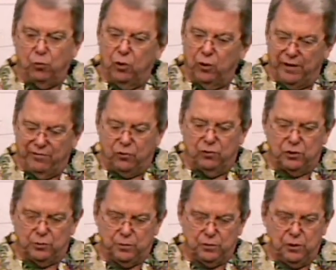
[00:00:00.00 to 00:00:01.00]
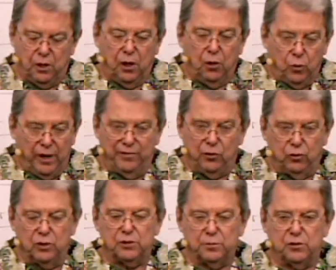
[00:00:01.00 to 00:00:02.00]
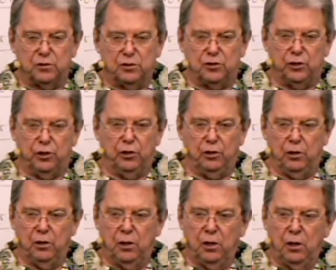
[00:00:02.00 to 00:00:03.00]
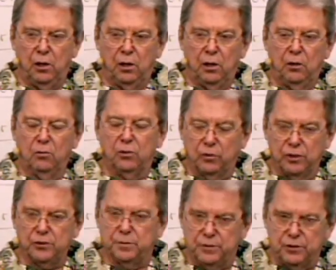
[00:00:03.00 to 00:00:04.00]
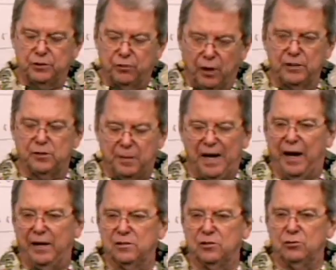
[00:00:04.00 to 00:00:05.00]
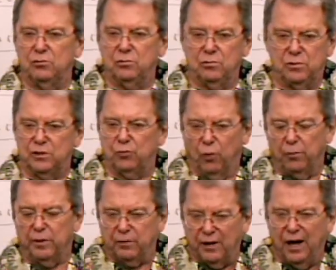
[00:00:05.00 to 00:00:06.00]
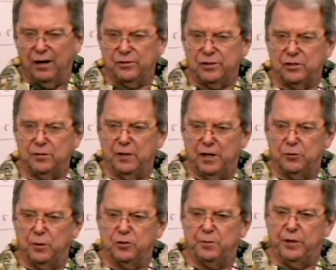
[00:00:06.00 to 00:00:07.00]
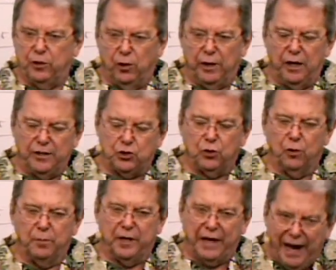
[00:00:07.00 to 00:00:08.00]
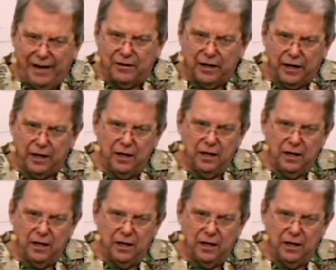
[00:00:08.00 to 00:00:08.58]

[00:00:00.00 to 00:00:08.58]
We're going to have a Christmas. We're having Christmas this year. Well, Christmas is Christ's Mass. It's Roman Catholicism. You're not supposed to be doing it unless you're a Roman Catholic.